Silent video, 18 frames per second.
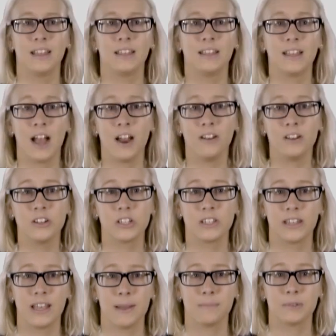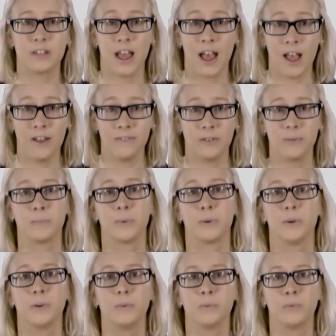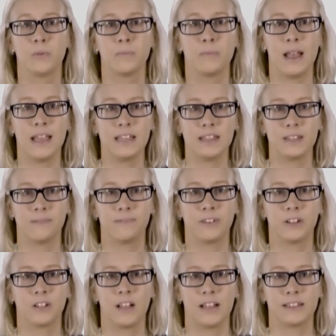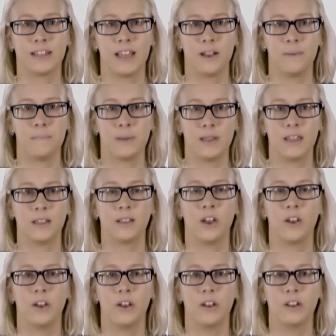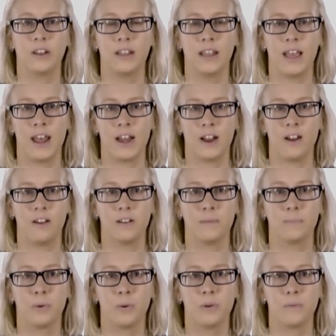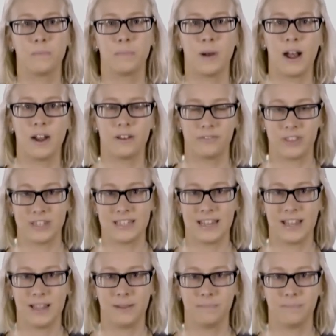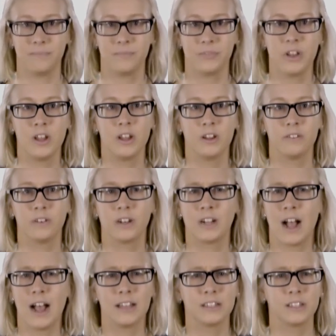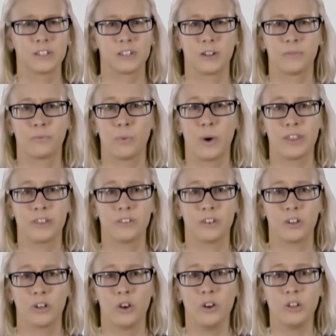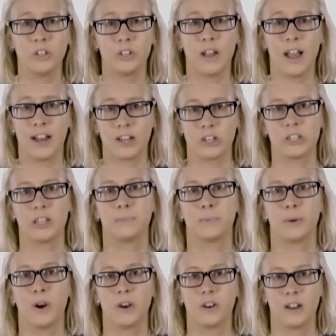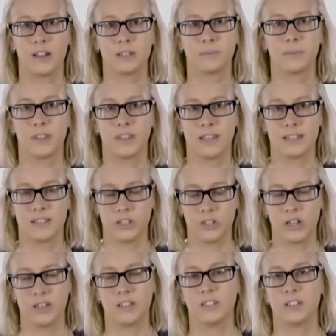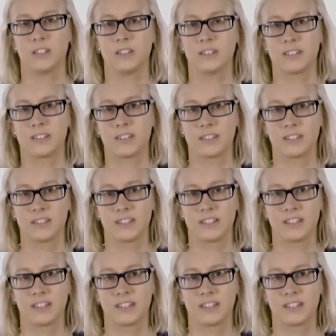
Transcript: Encouraging them to have input will make them feel like they are being heard and are an important part of the team, regardless of whether or not you actually progress with their suggestions.